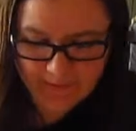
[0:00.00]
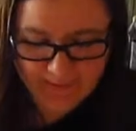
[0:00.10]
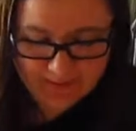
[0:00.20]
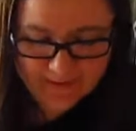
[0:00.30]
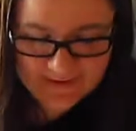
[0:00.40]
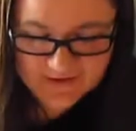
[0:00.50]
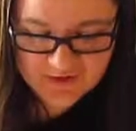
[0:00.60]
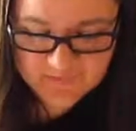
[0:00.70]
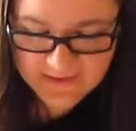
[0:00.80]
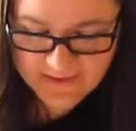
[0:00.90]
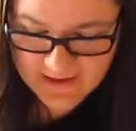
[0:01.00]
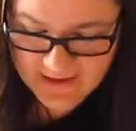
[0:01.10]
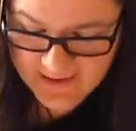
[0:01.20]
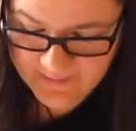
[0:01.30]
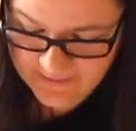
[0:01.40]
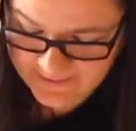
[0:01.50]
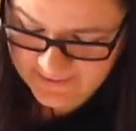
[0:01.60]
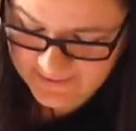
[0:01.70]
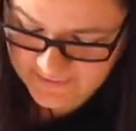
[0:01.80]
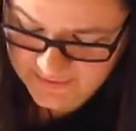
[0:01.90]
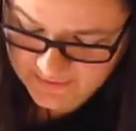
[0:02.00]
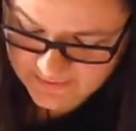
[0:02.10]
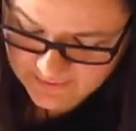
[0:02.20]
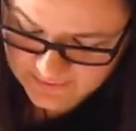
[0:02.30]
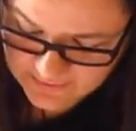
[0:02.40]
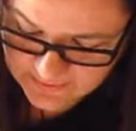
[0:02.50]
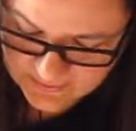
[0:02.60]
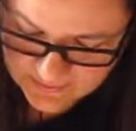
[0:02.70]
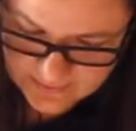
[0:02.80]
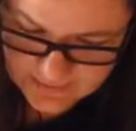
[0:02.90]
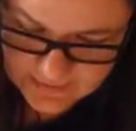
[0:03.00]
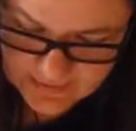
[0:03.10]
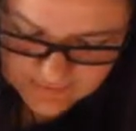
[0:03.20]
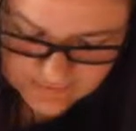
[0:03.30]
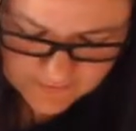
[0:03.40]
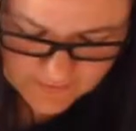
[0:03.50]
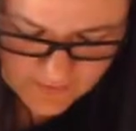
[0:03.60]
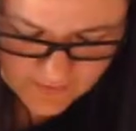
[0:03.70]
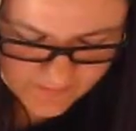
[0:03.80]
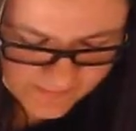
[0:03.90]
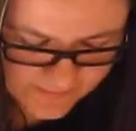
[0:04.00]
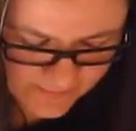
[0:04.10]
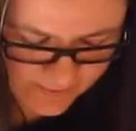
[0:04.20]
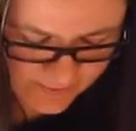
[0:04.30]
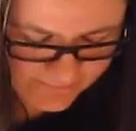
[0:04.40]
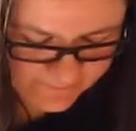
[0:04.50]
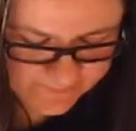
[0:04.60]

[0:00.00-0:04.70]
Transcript: Maybe it's because it's just been like a hot minute since I've seen it. Other best boy.